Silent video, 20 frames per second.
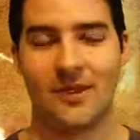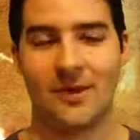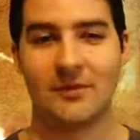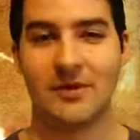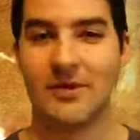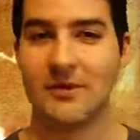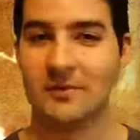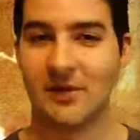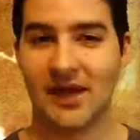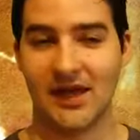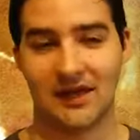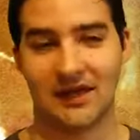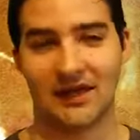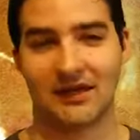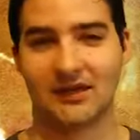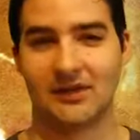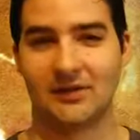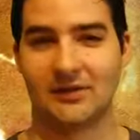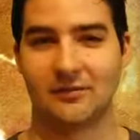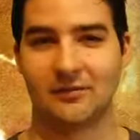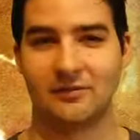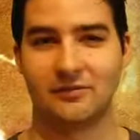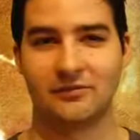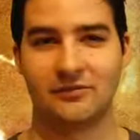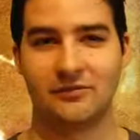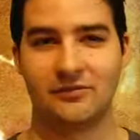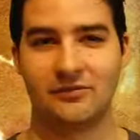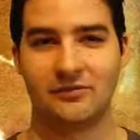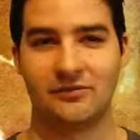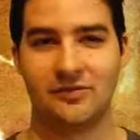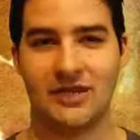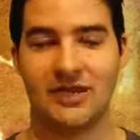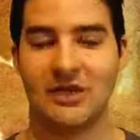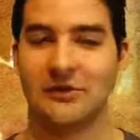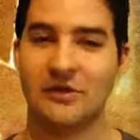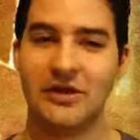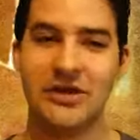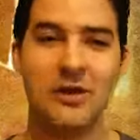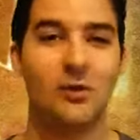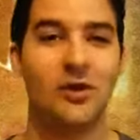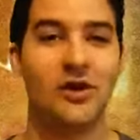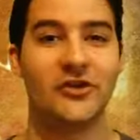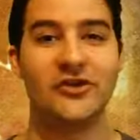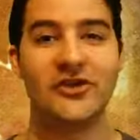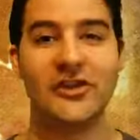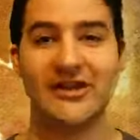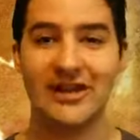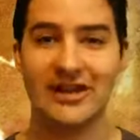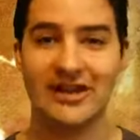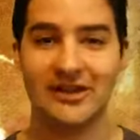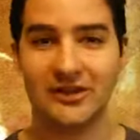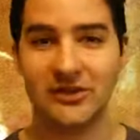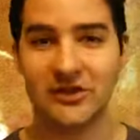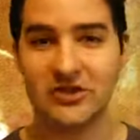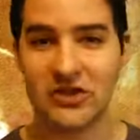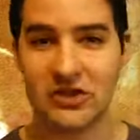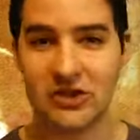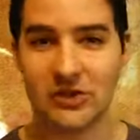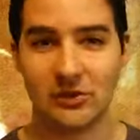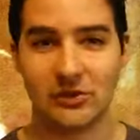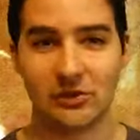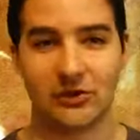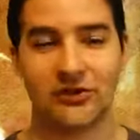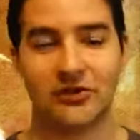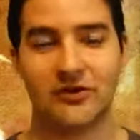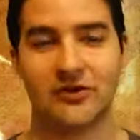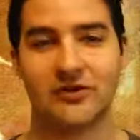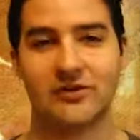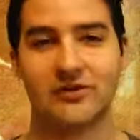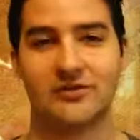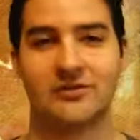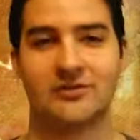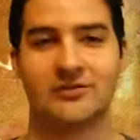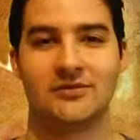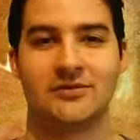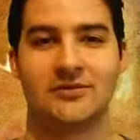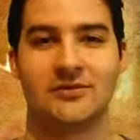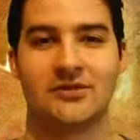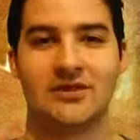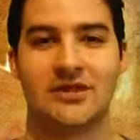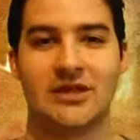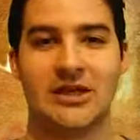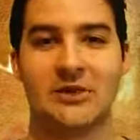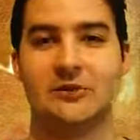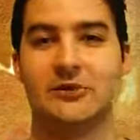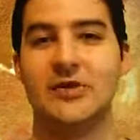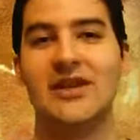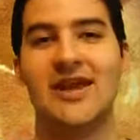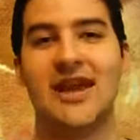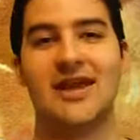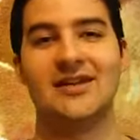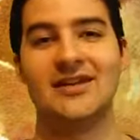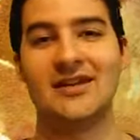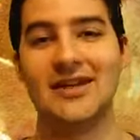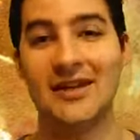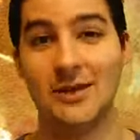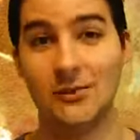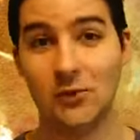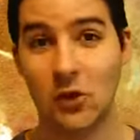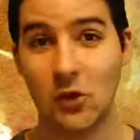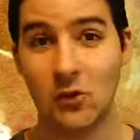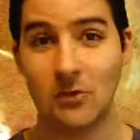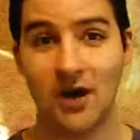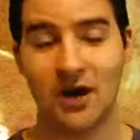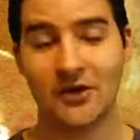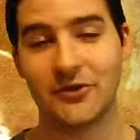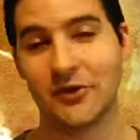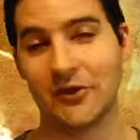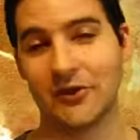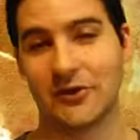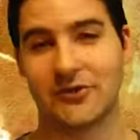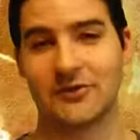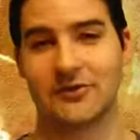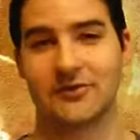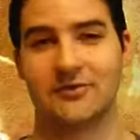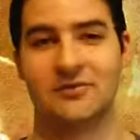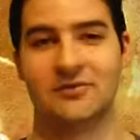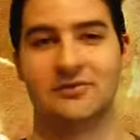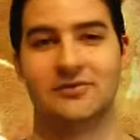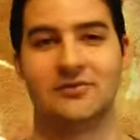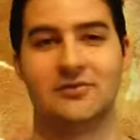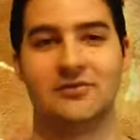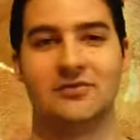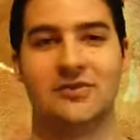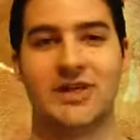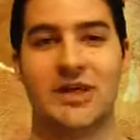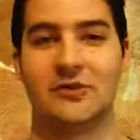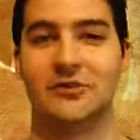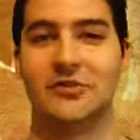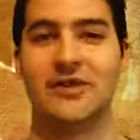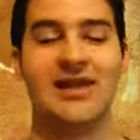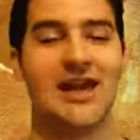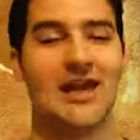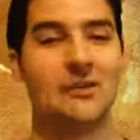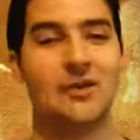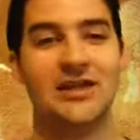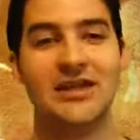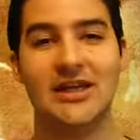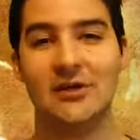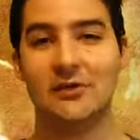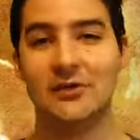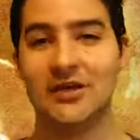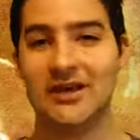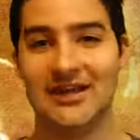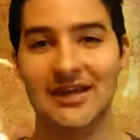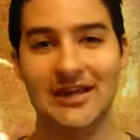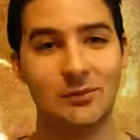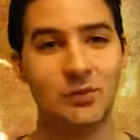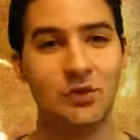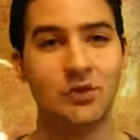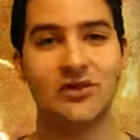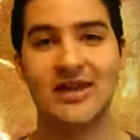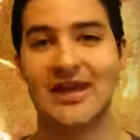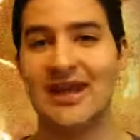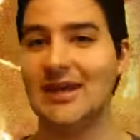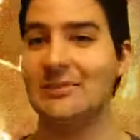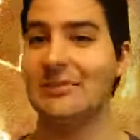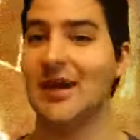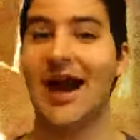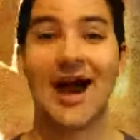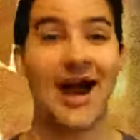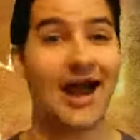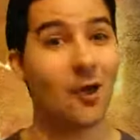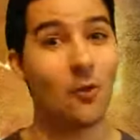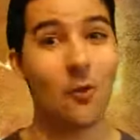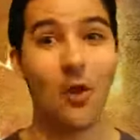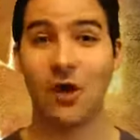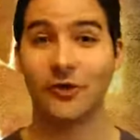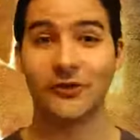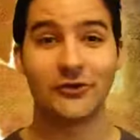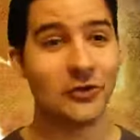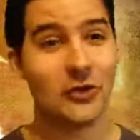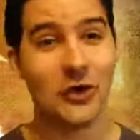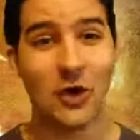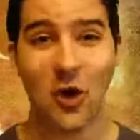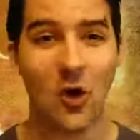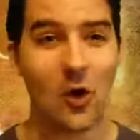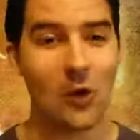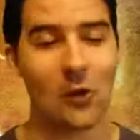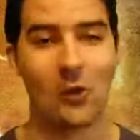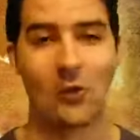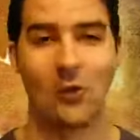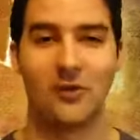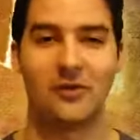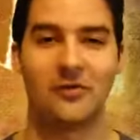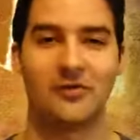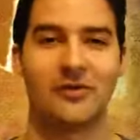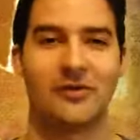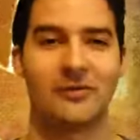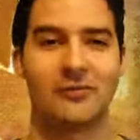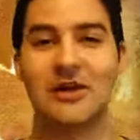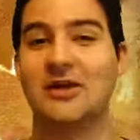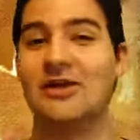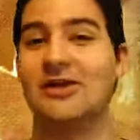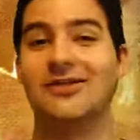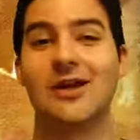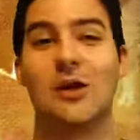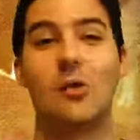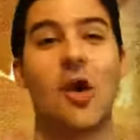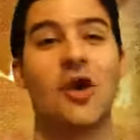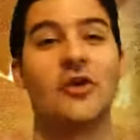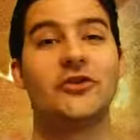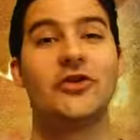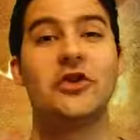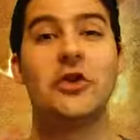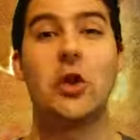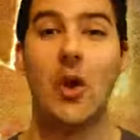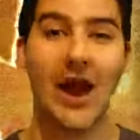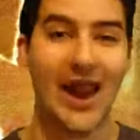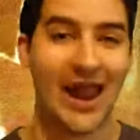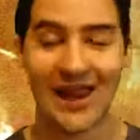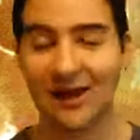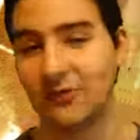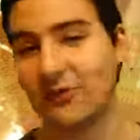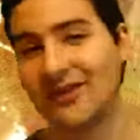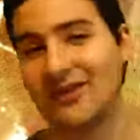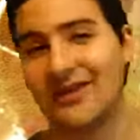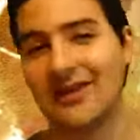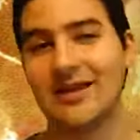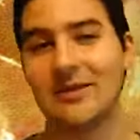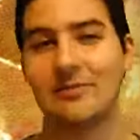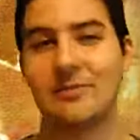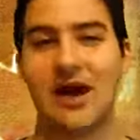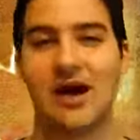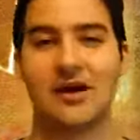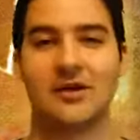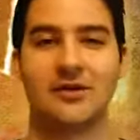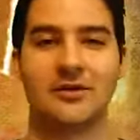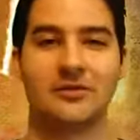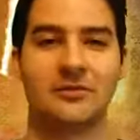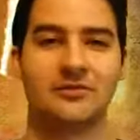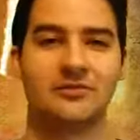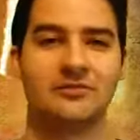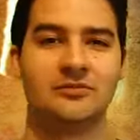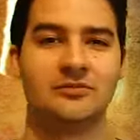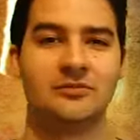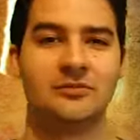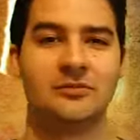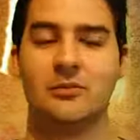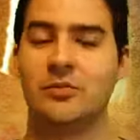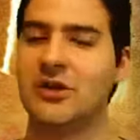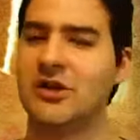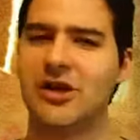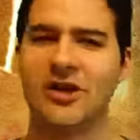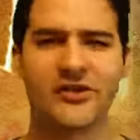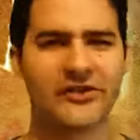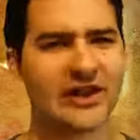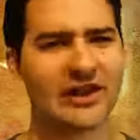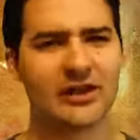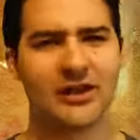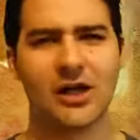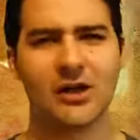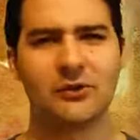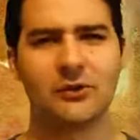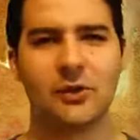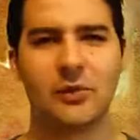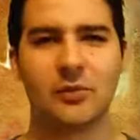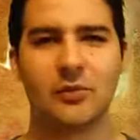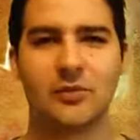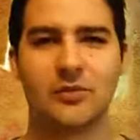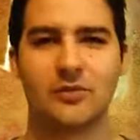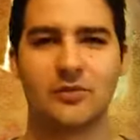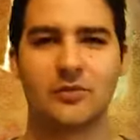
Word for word: I mean, man, if he was the king of the Jews, if he had a Hebrew mother, if he had been given a Hebrew name, I want to know because I want to know everything about him because I love him.